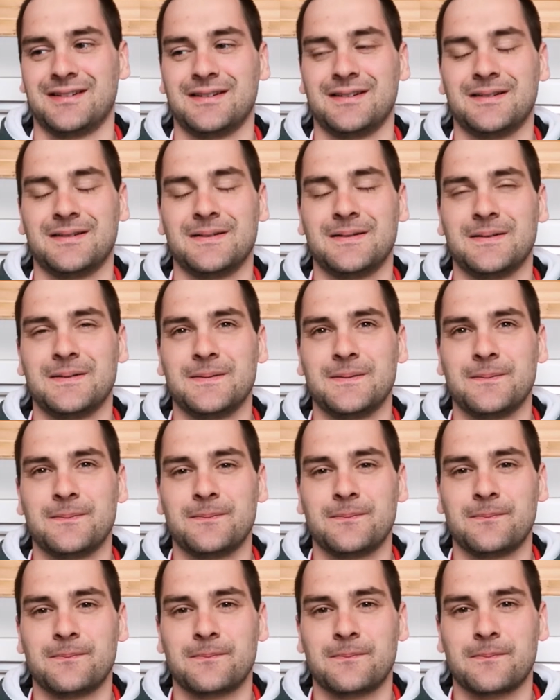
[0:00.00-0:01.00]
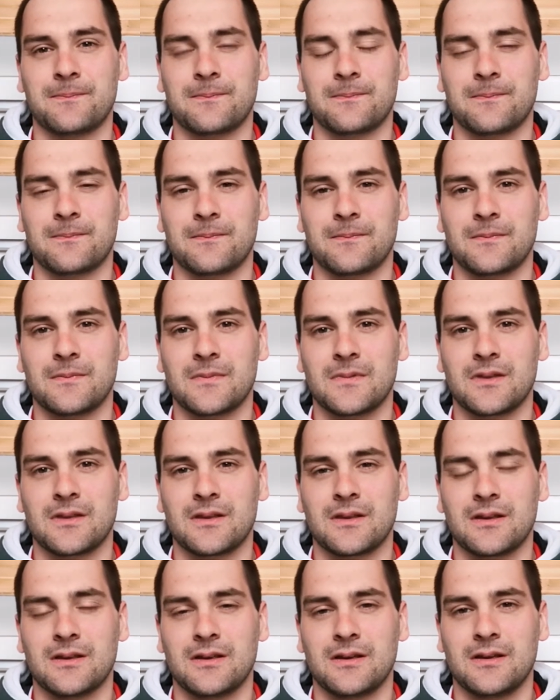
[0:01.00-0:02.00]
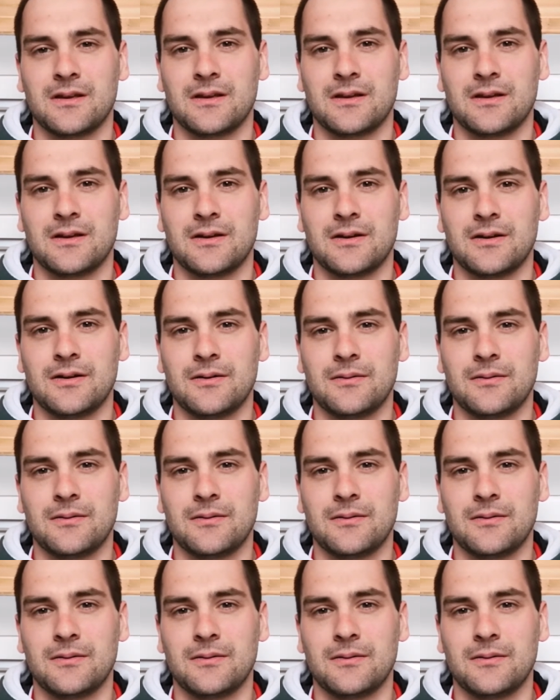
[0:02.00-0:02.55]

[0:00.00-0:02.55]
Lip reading: No one is speaking in this clip.